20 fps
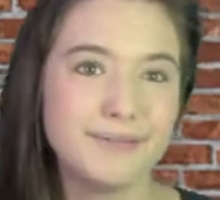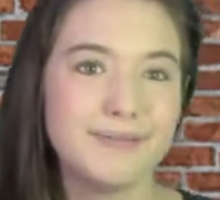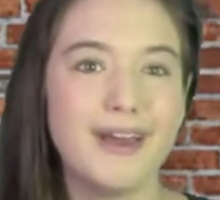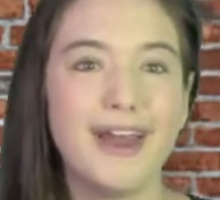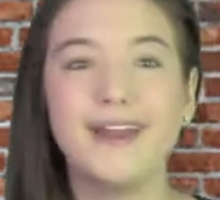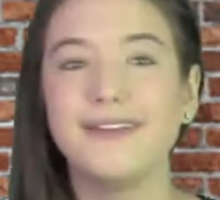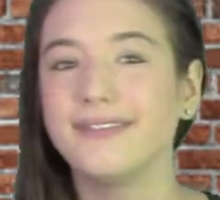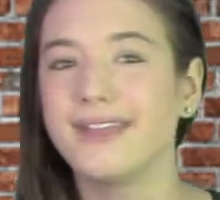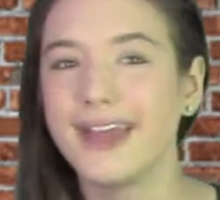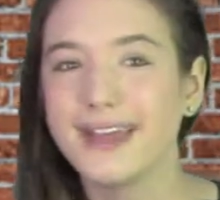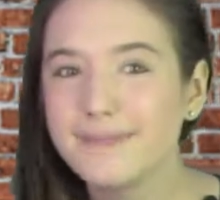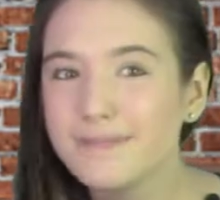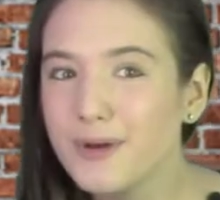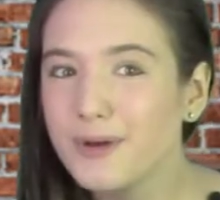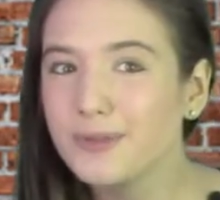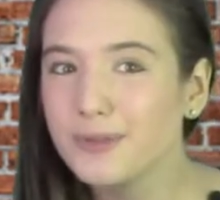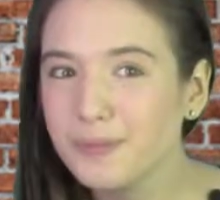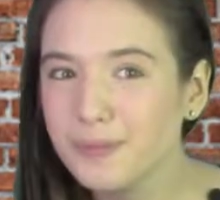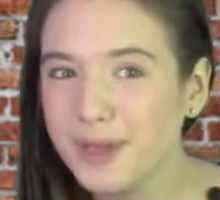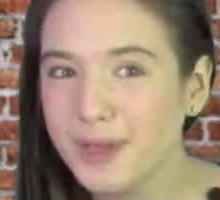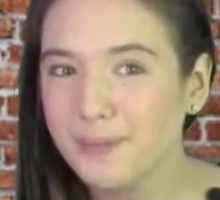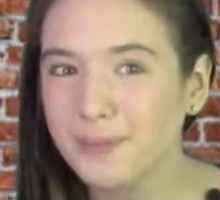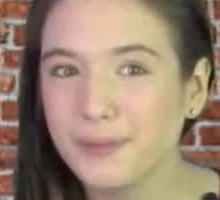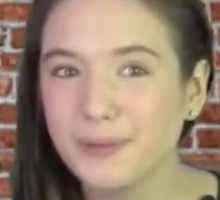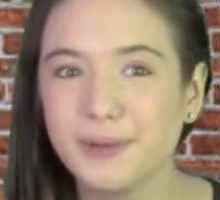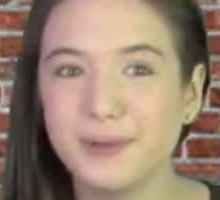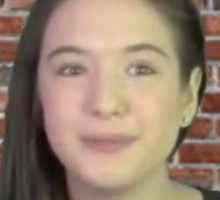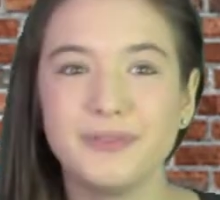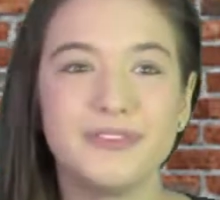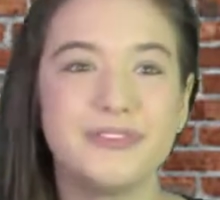And like most
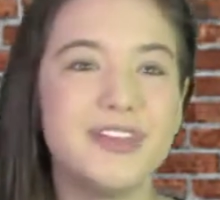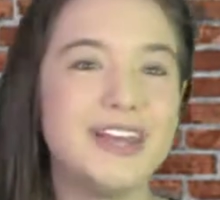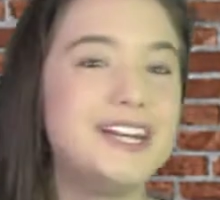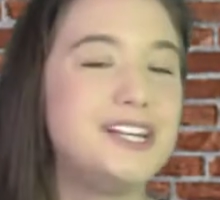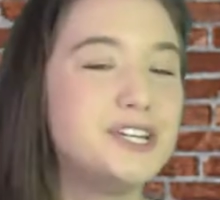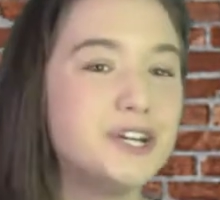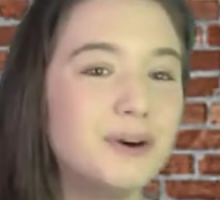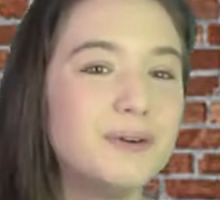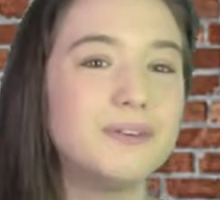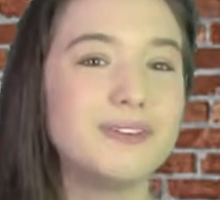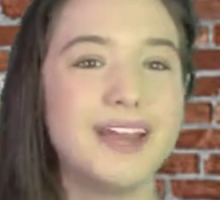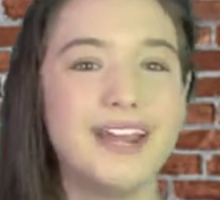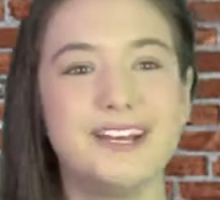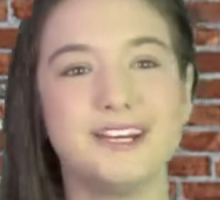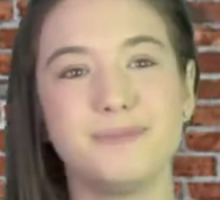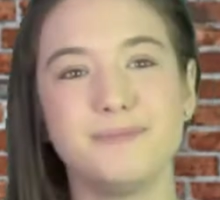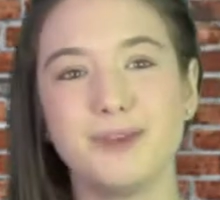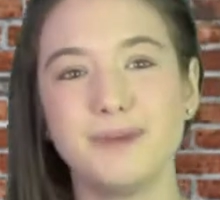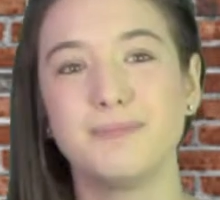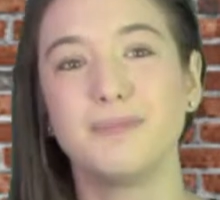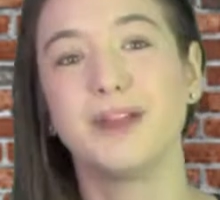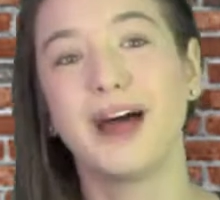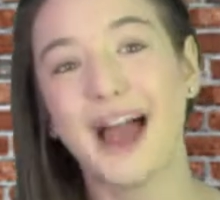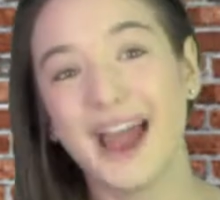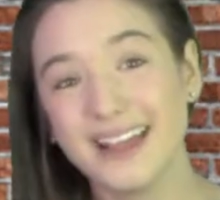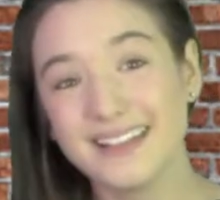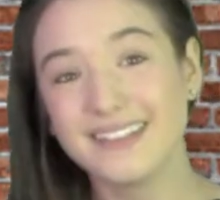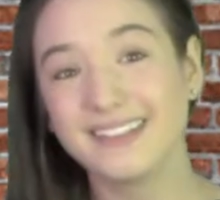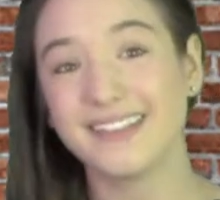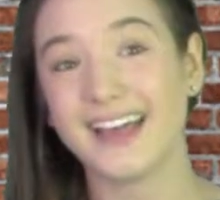people, they don't like to be
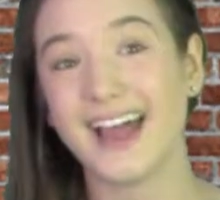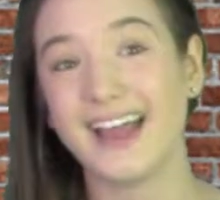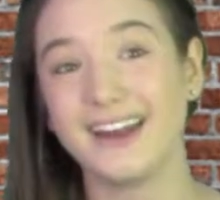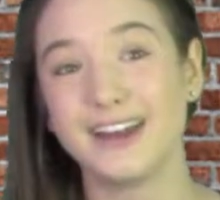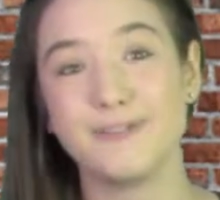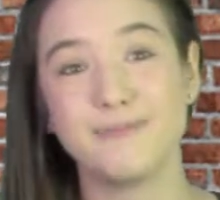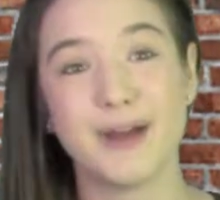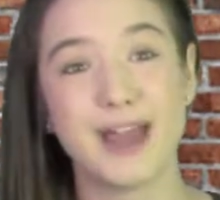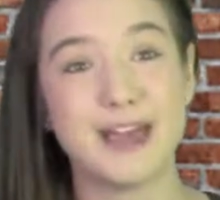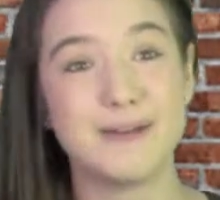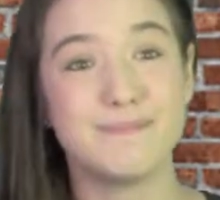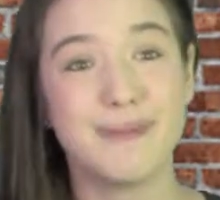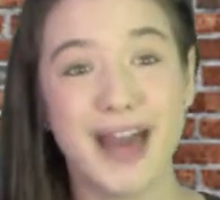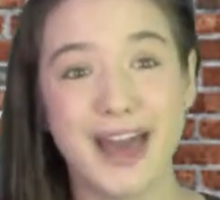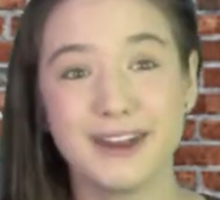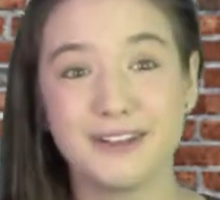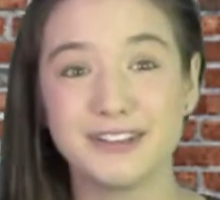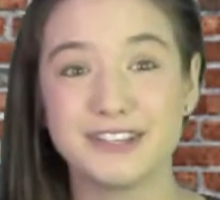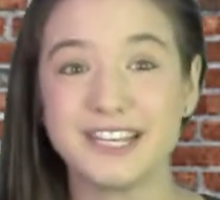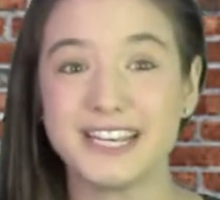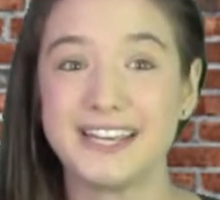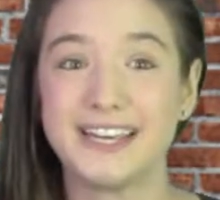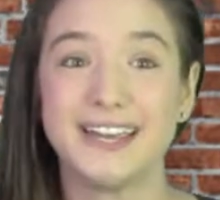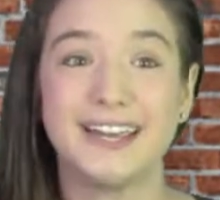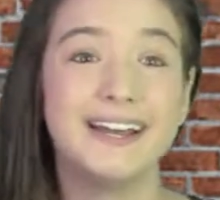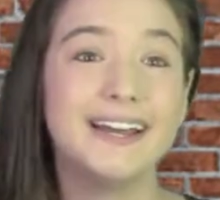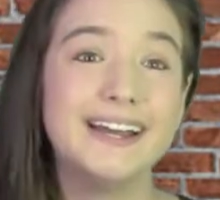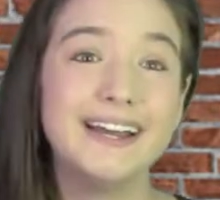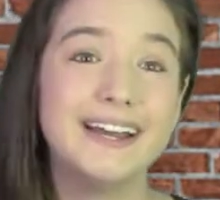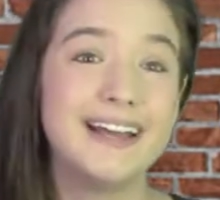blindsided by a penalty
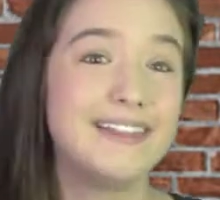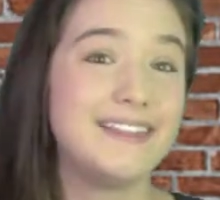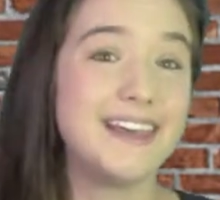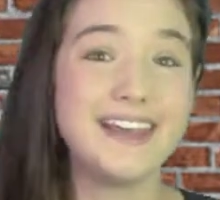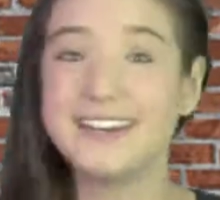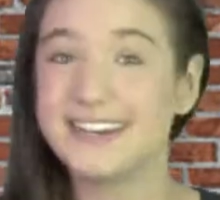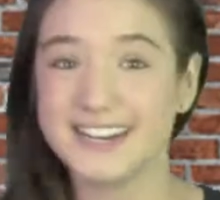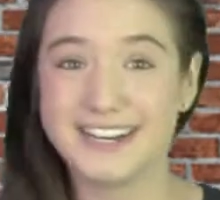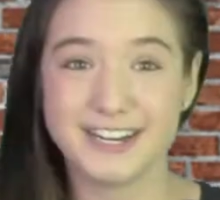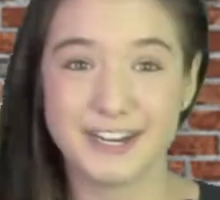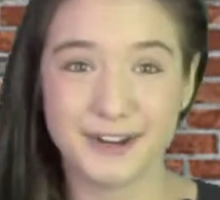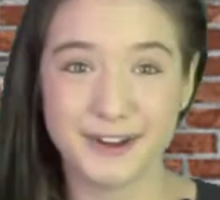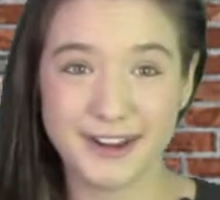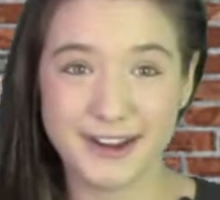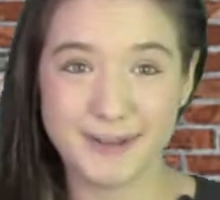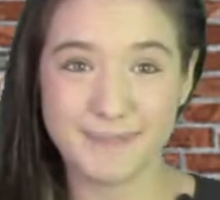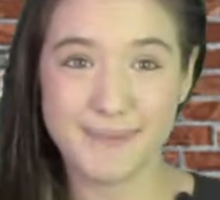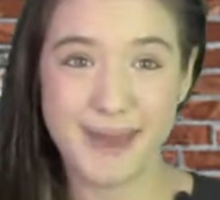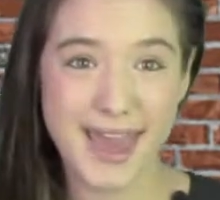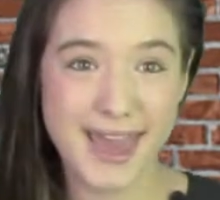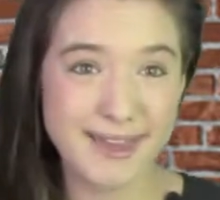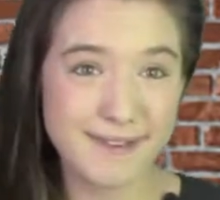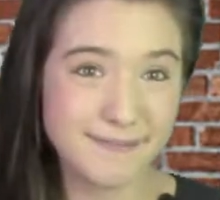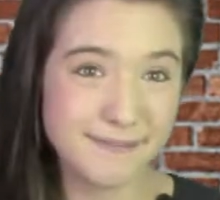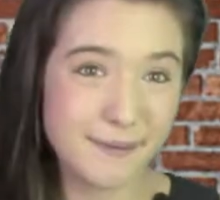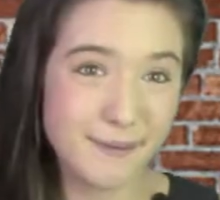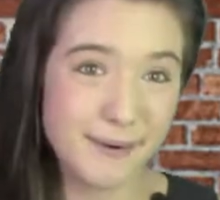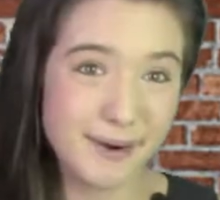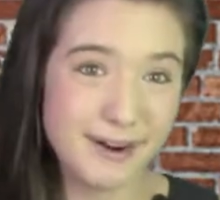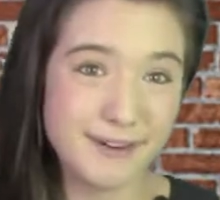they didn't agree to pay
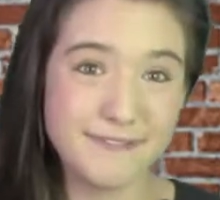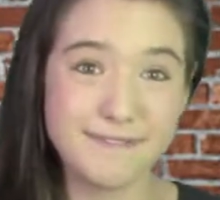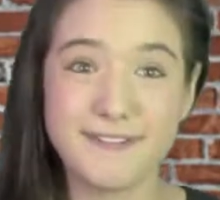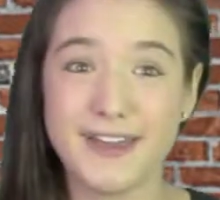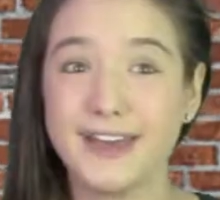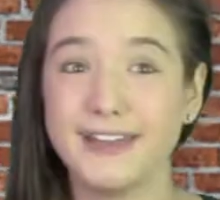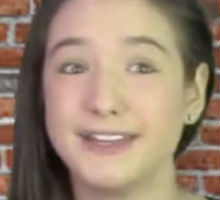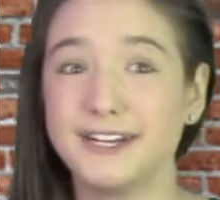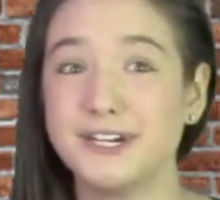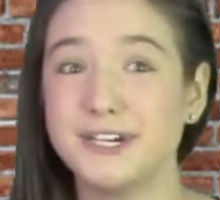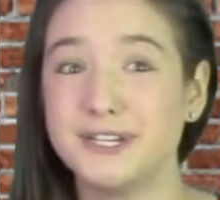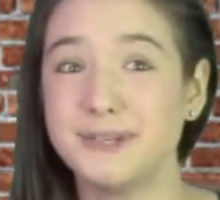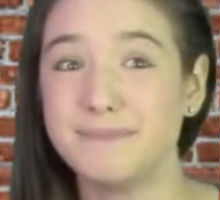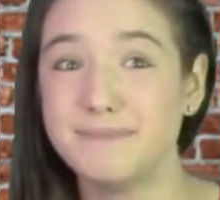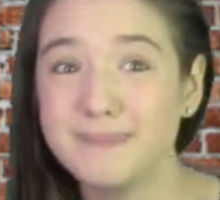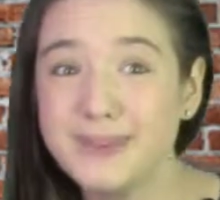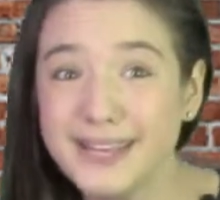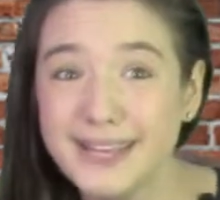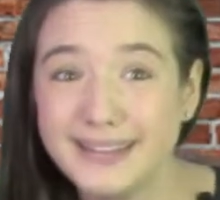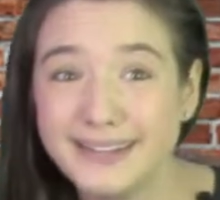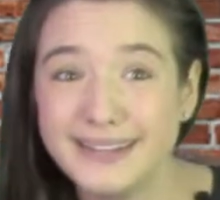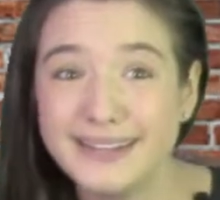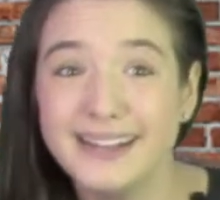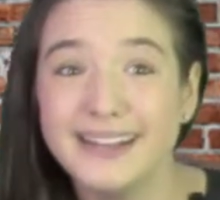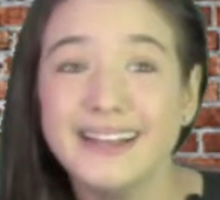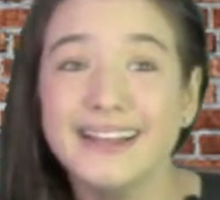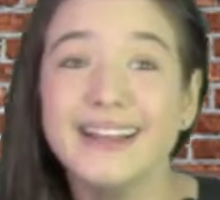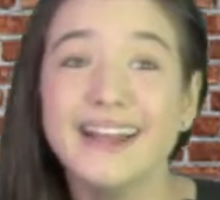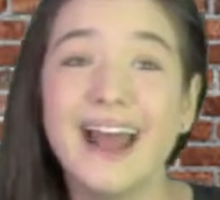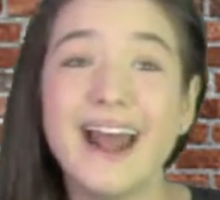for, failure to meet,
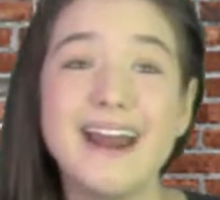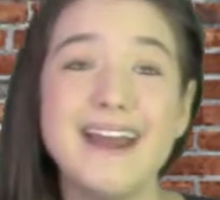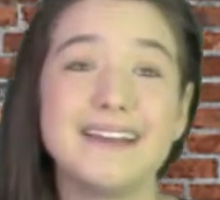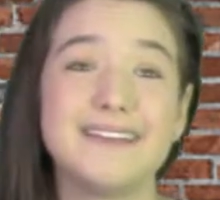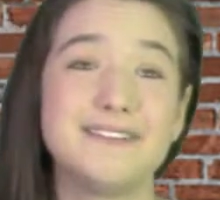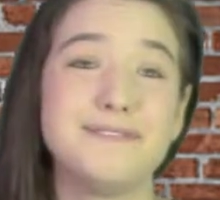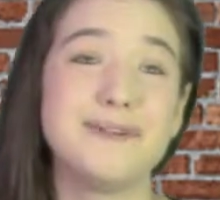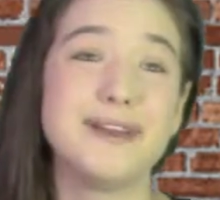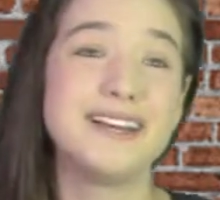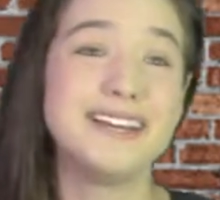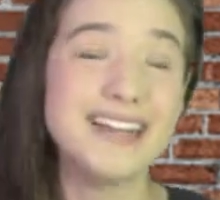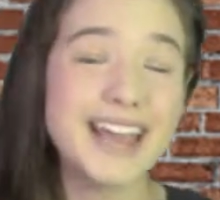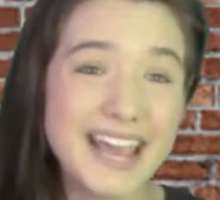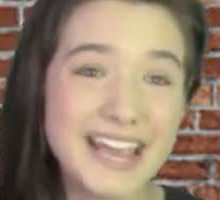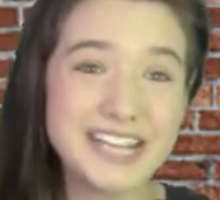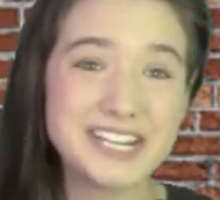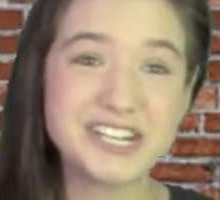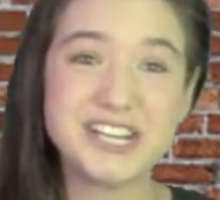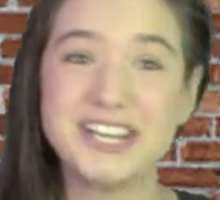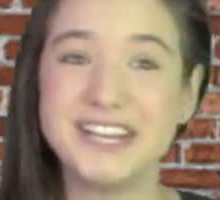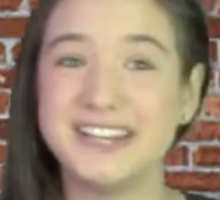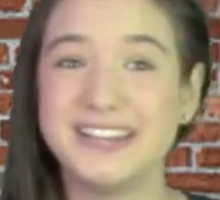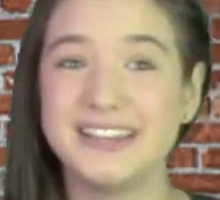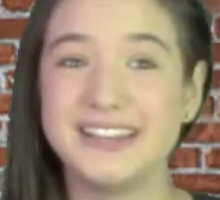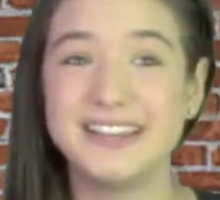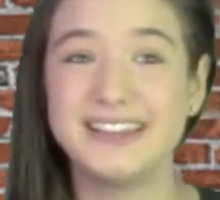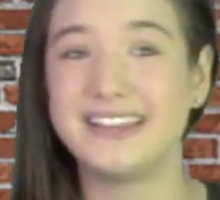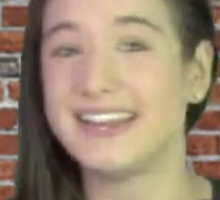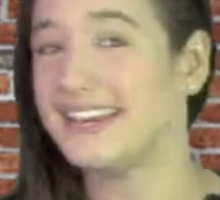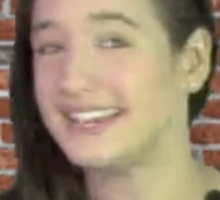an expectation
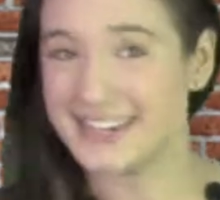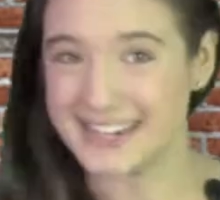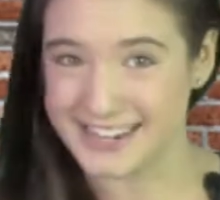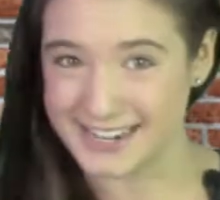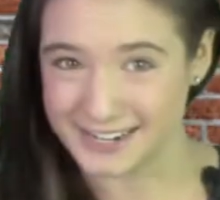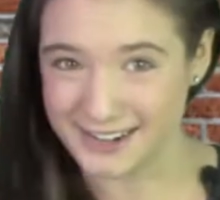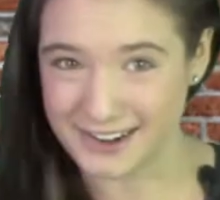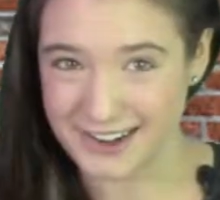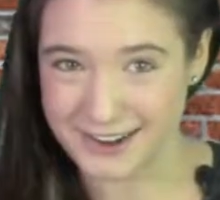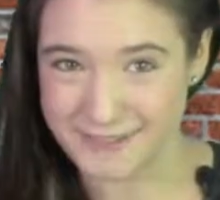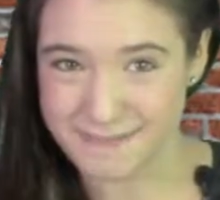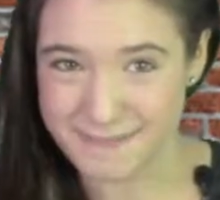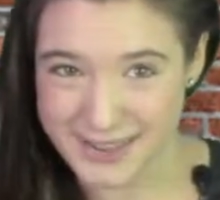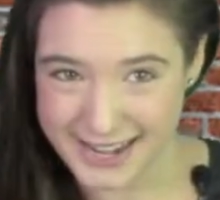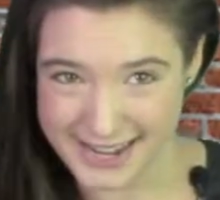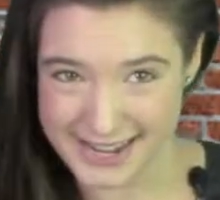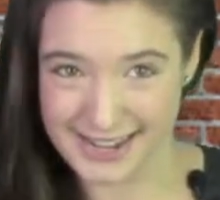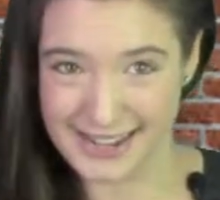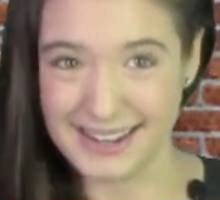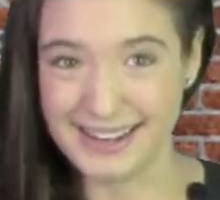they didn't agree to meet.